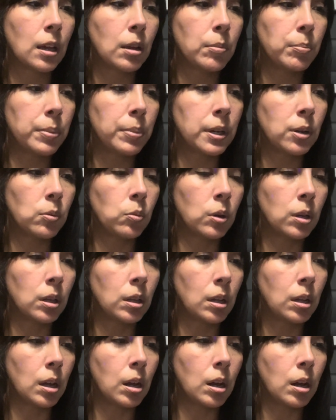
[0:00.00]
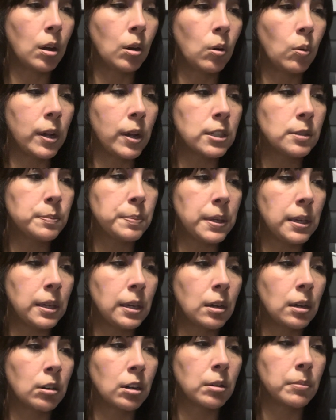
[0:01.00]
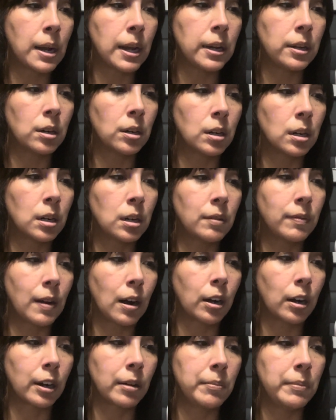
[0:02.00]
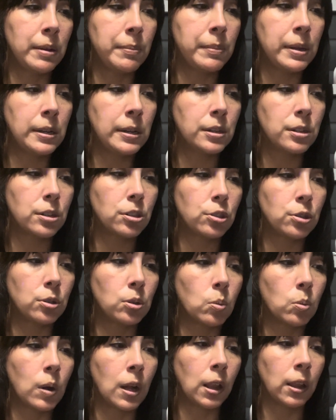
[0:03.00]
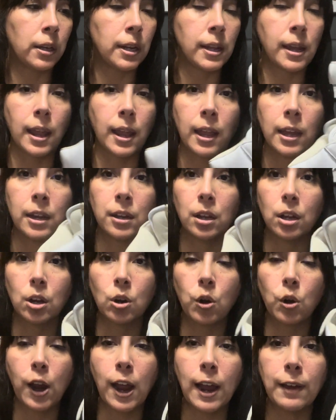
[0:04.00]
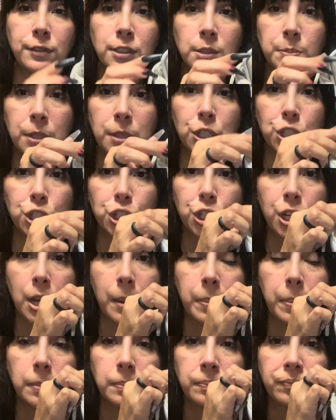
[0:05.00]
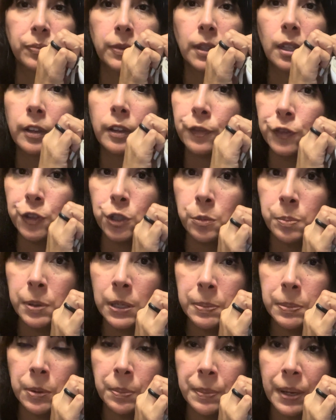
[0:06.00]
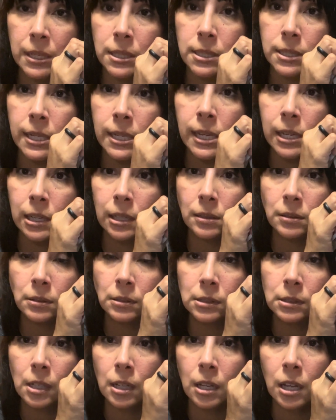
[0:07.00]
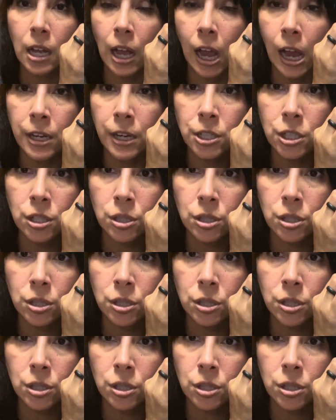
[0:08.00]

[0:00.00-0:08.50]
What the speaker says: but it will always be a reminder of our commitment to quality and craftsmanship. Few people may see it. I just